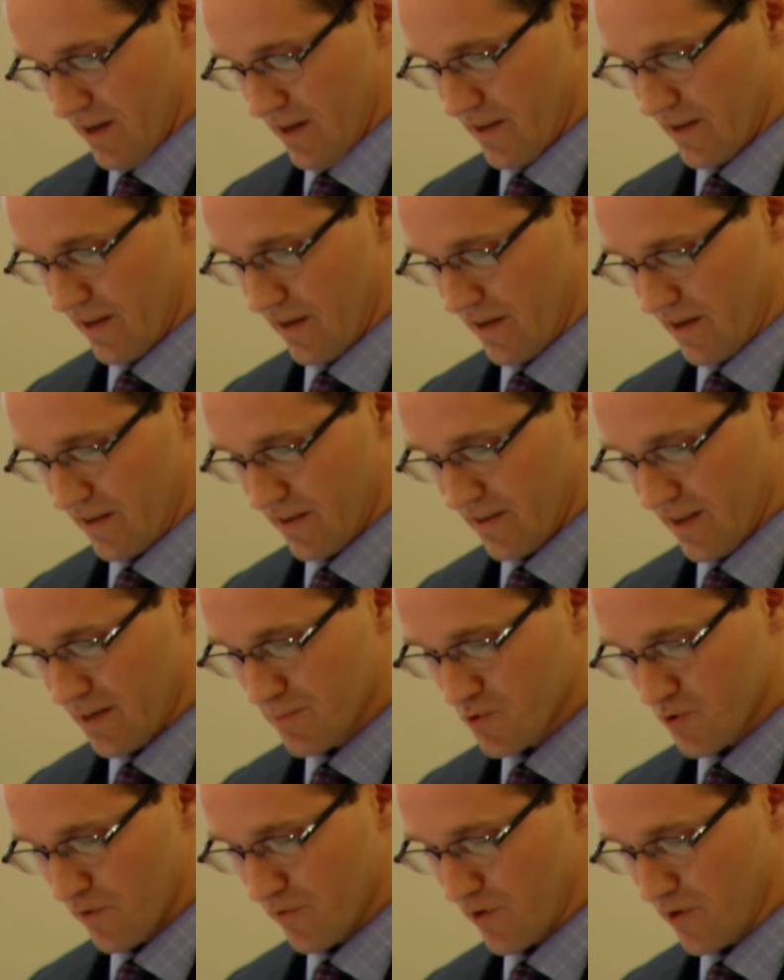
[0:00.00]
The
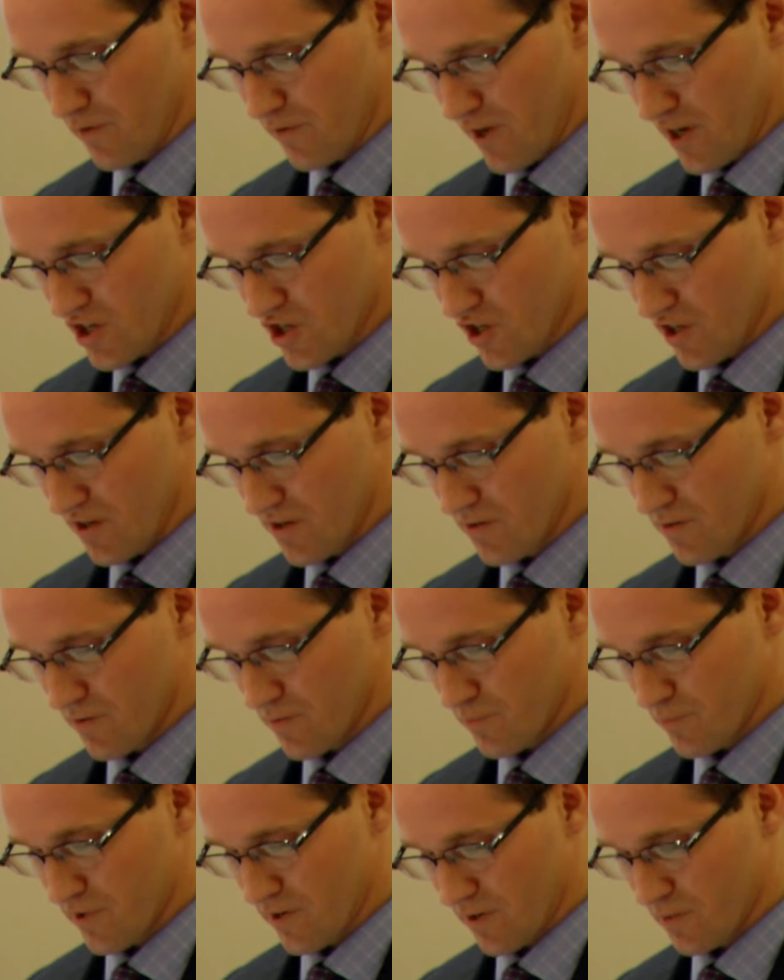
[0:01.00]
Thames River
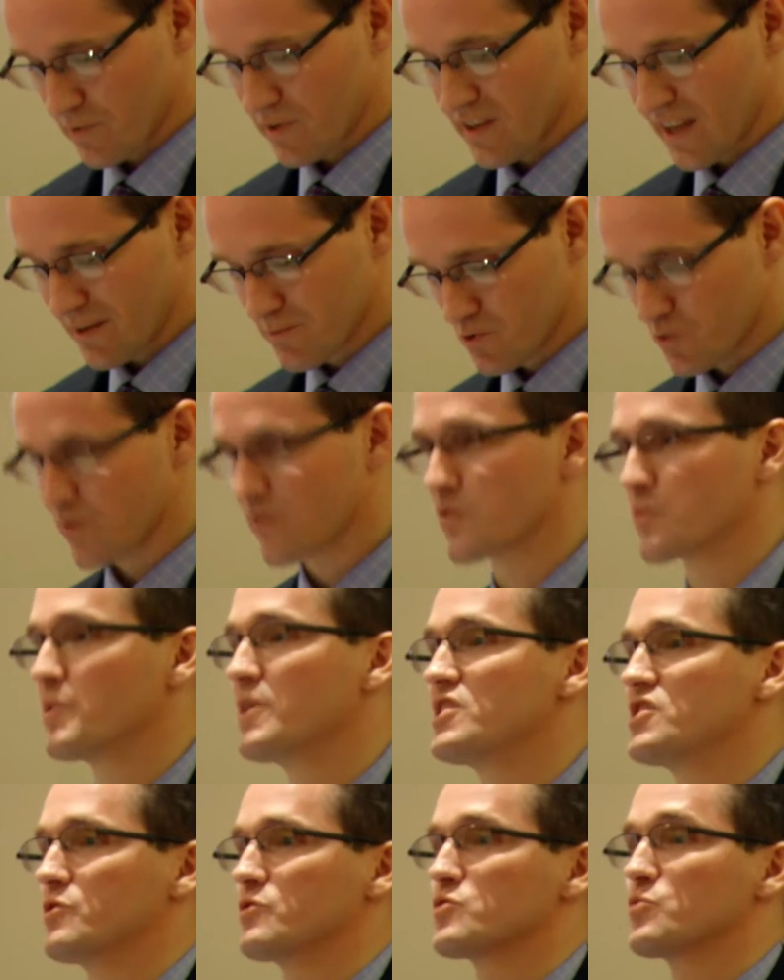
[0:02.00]

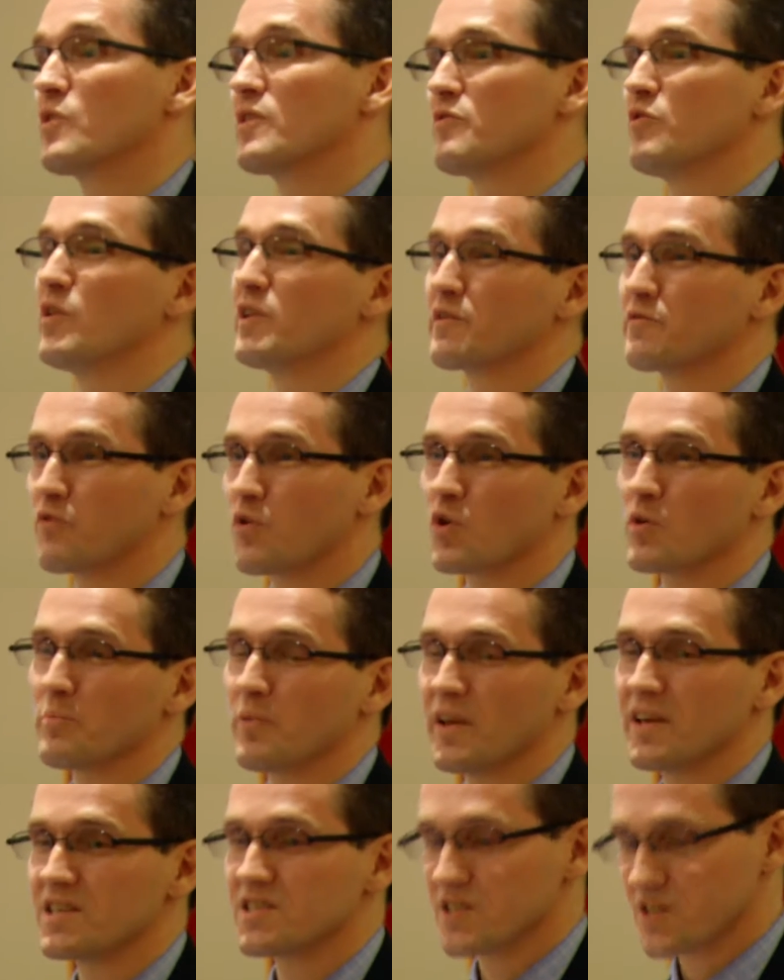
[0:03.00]
region is one of only 4
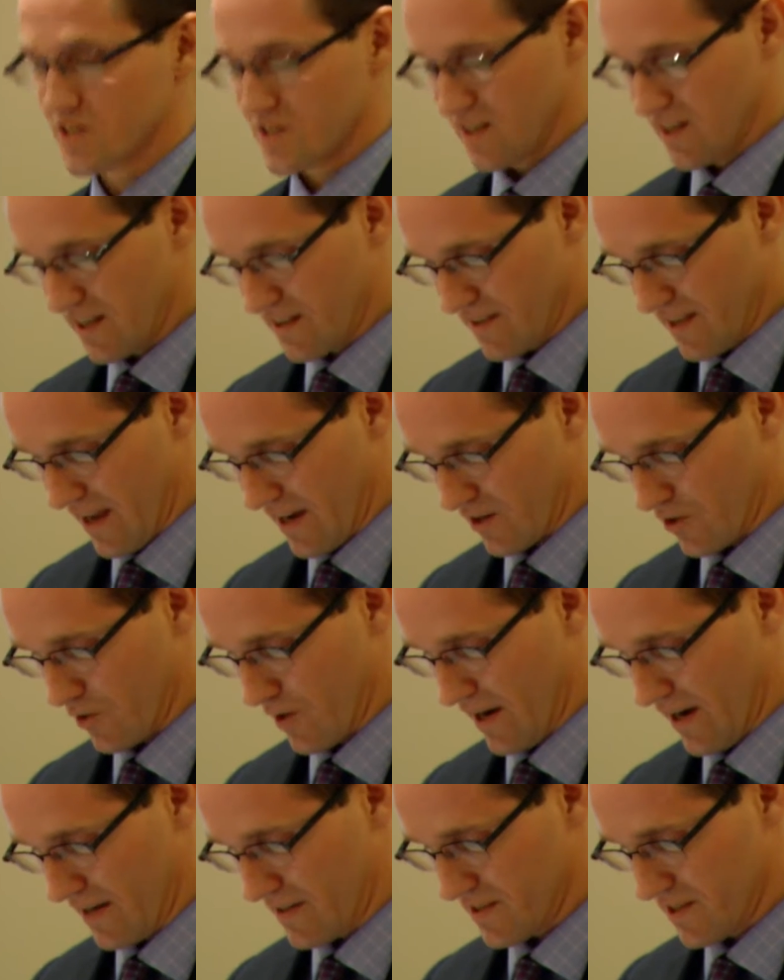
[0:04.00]
places to get that
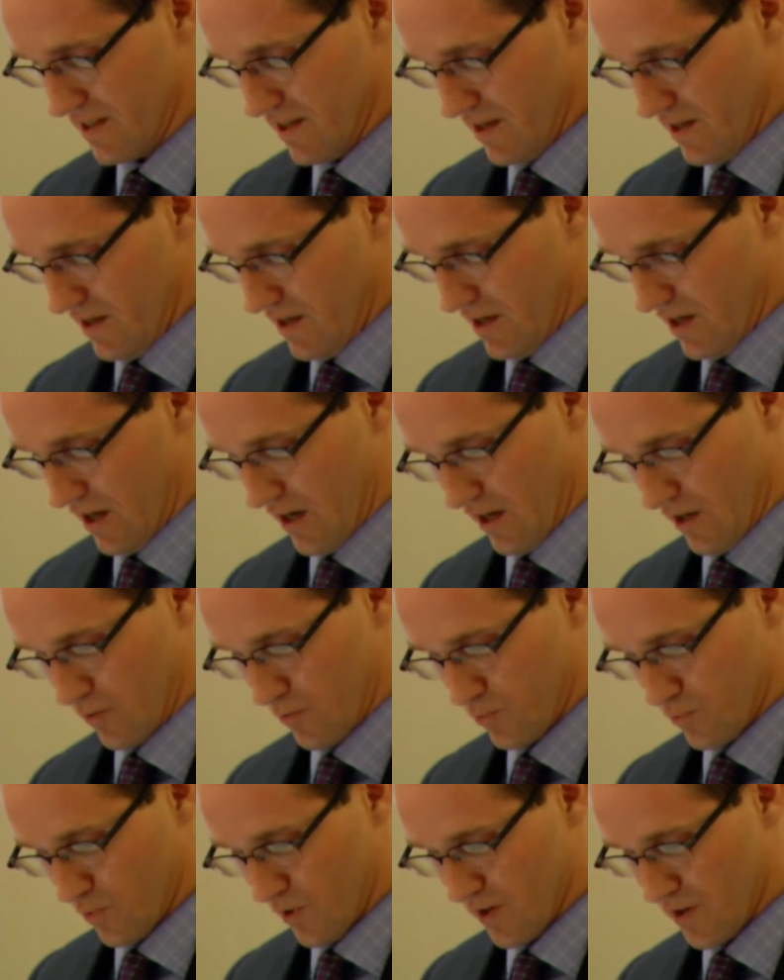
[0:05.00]
grant.
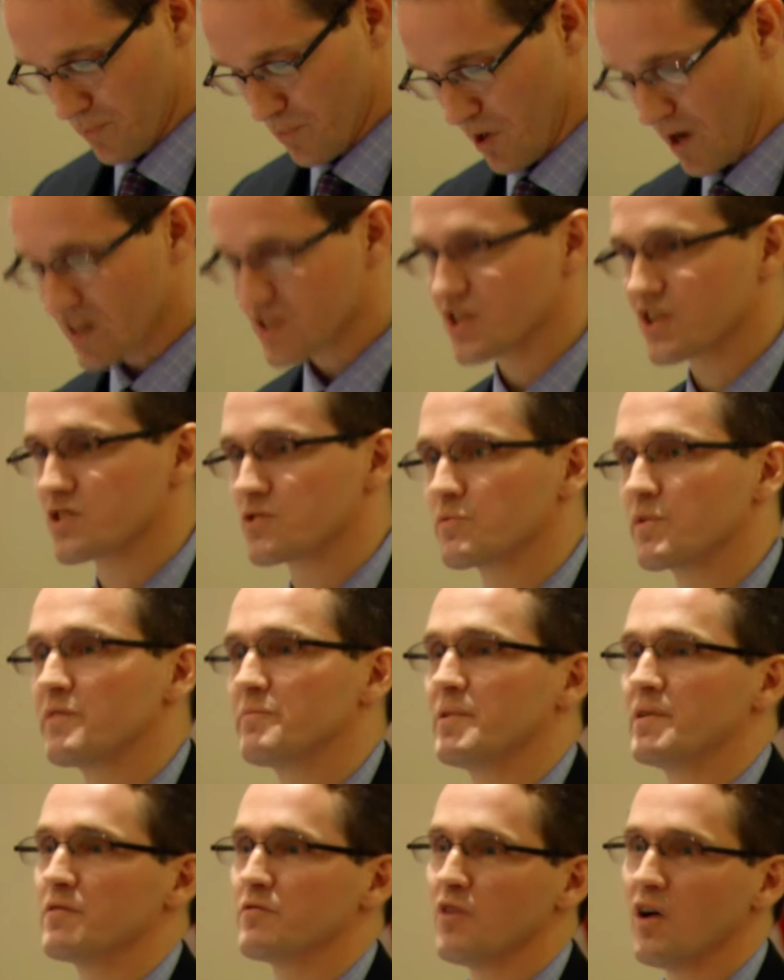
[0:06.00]
One of the projects
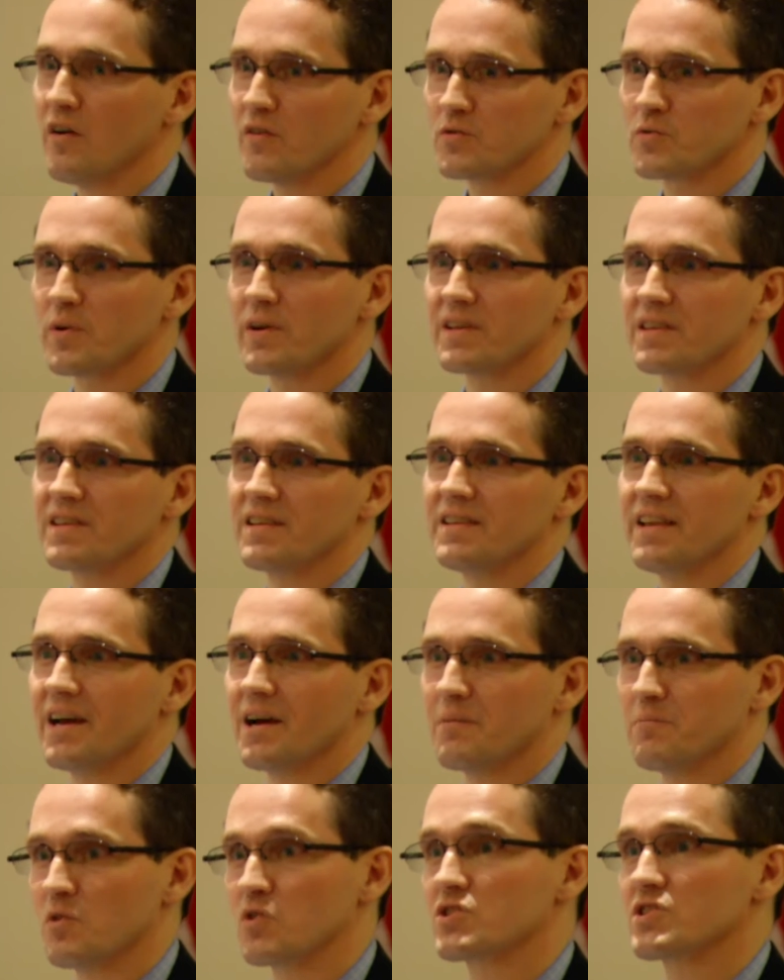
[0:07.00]
we've been involved with and that
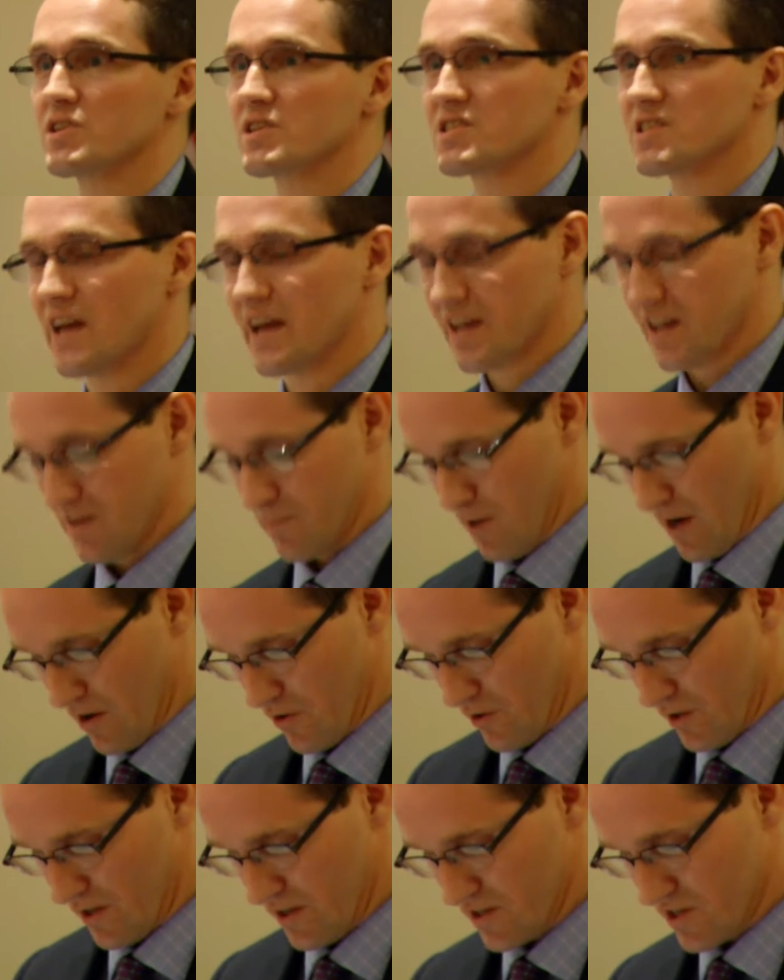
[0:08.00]
I'm most excited
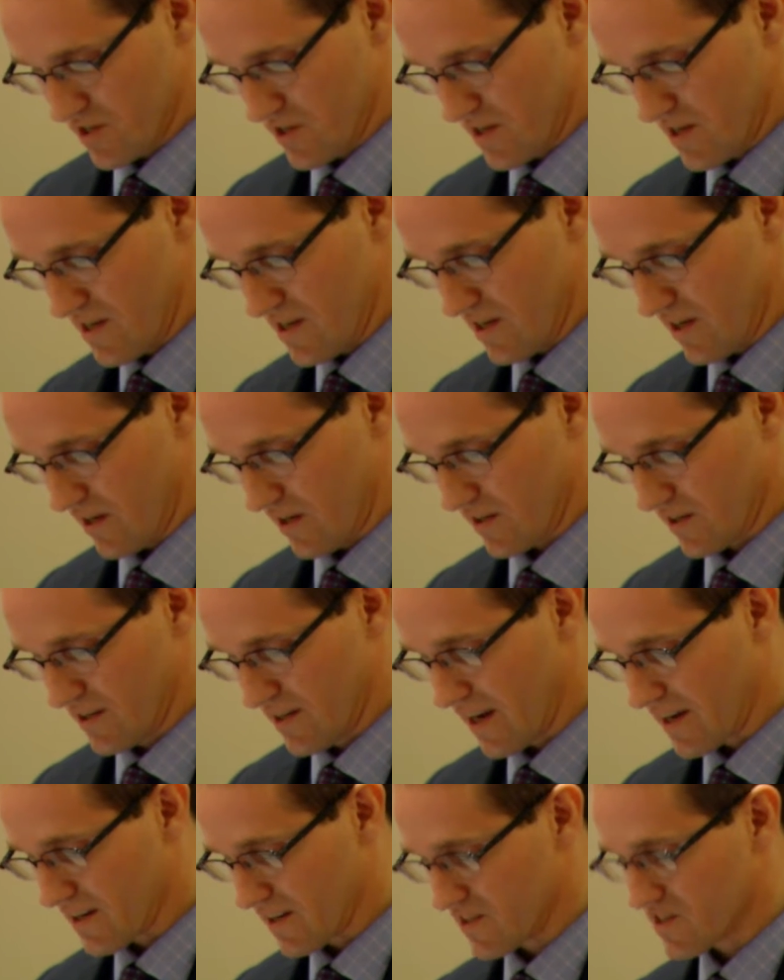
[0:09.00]
about is the
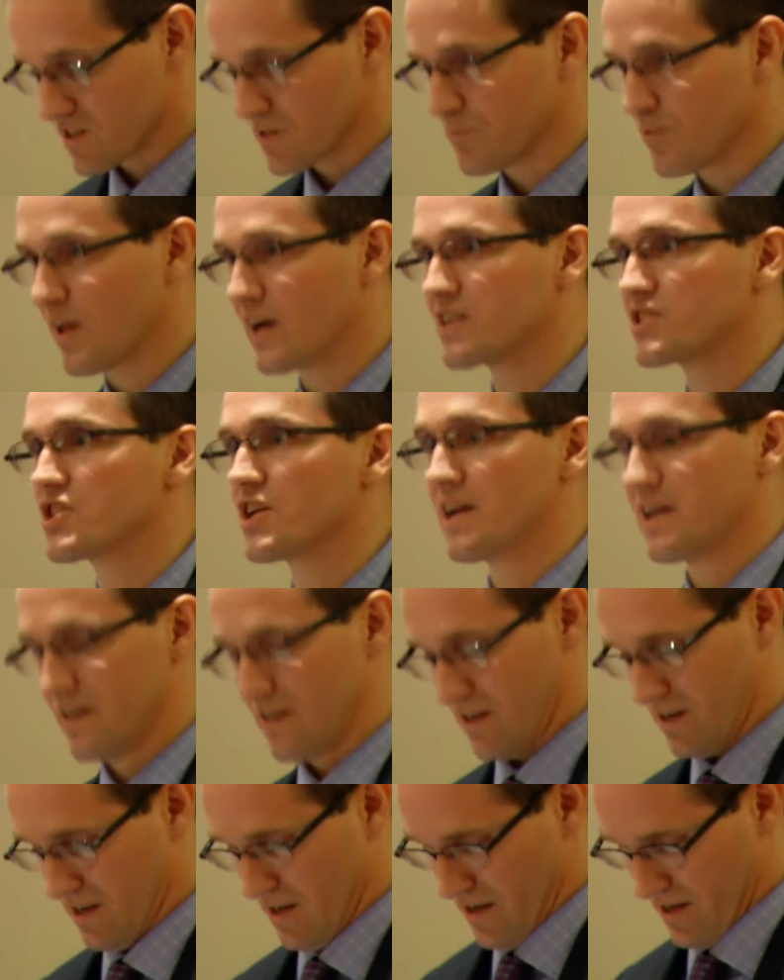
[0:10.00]
Connecticut Supply
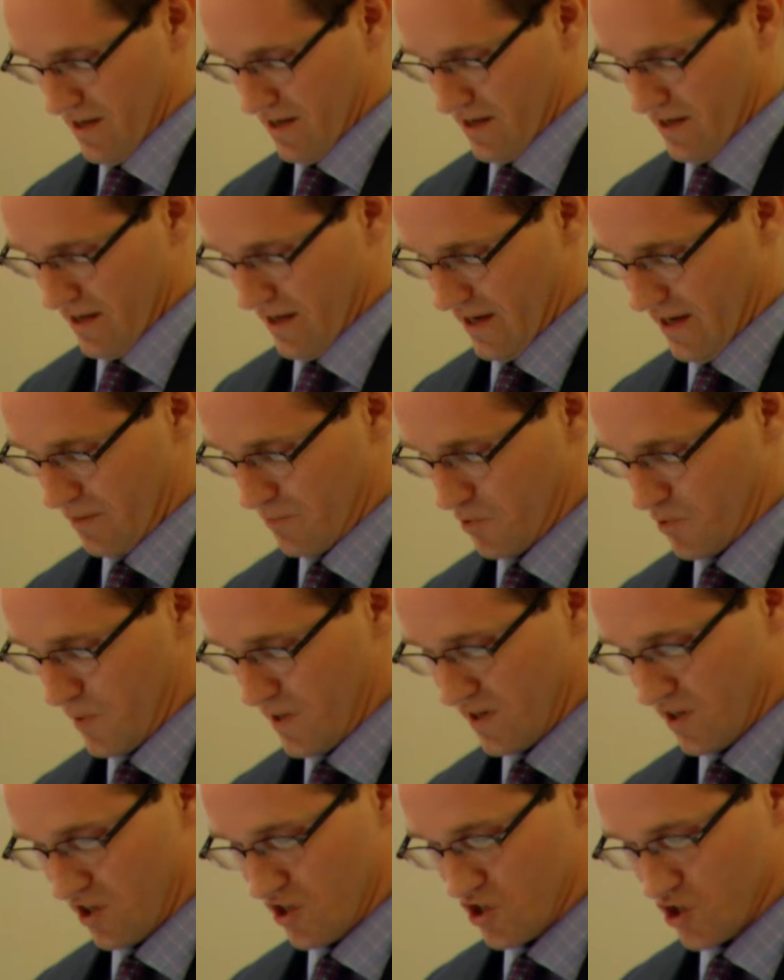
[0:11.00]
Chain and
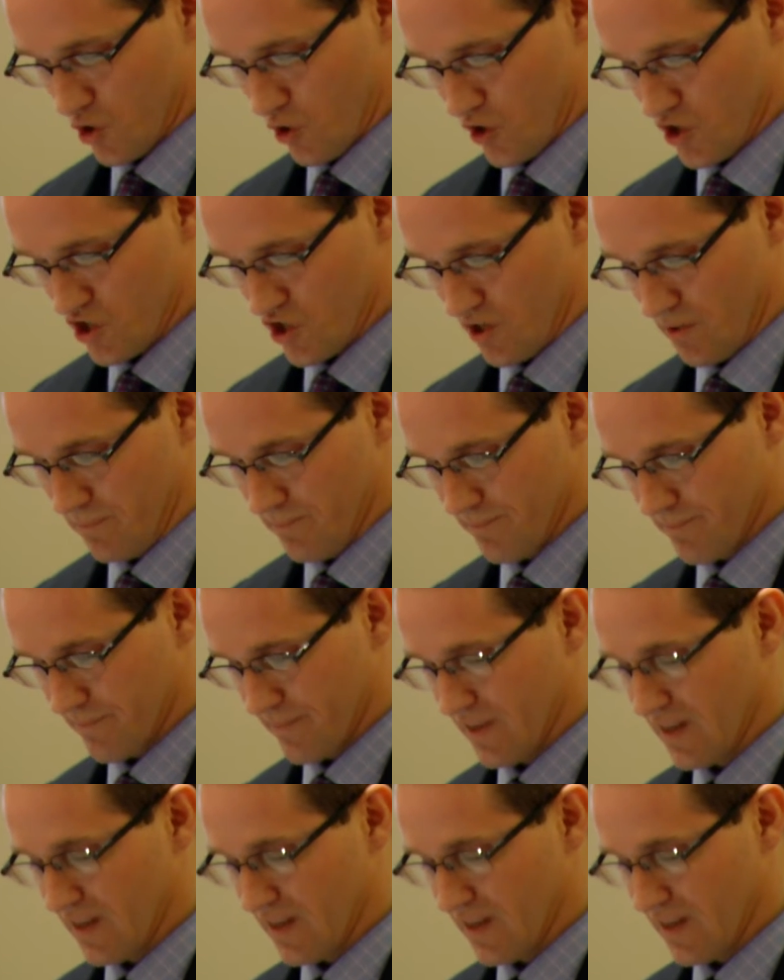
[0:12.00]
Marine Consortium.